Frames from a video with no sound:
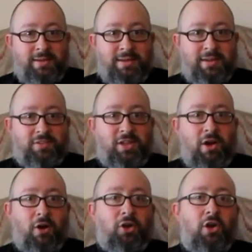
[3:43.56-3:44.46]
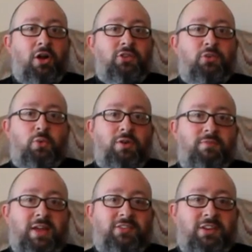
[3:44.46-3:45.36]
It is the Archons who are
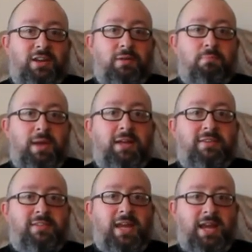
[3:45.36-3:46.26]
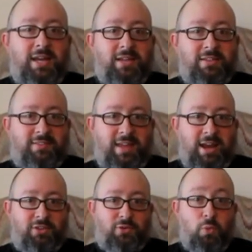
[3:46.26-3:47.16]
invested in maintaining the
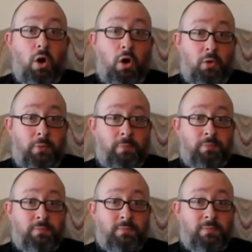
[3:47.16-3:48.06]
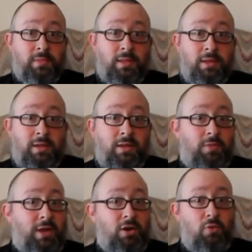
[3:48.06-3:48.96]
status quo.
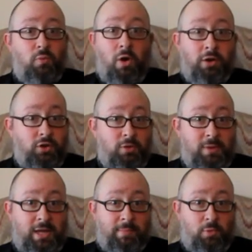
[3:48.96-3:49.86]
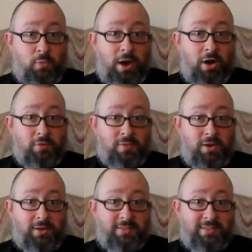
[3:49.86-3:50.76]
They don't want you to become aware of
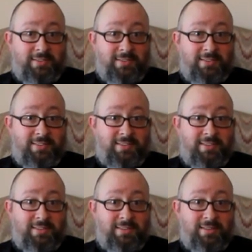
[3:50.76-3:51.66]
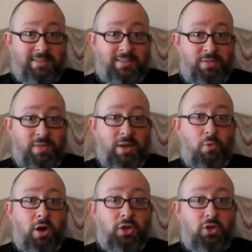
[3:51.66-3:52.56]
their existence. They
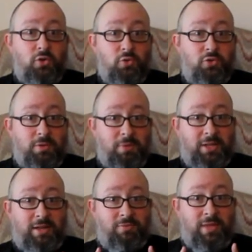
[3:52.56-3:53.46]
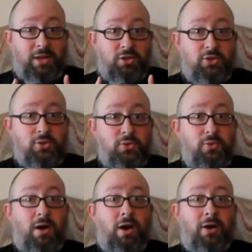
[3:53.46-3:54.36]
want you to believe that
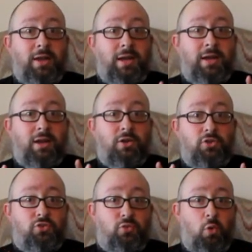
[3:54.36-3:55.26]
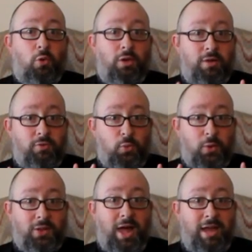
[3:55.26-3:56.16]
you are in control of your
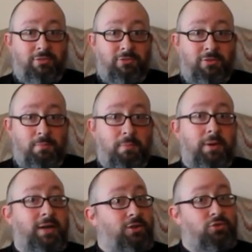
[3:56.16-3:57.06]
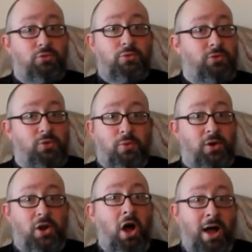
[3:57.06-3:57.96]
life, but in truth, you are
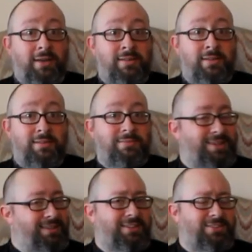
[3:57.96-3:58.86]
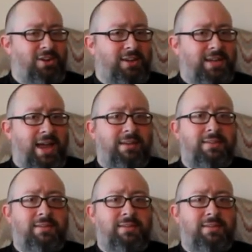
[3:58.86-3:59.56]
not, at least not yet.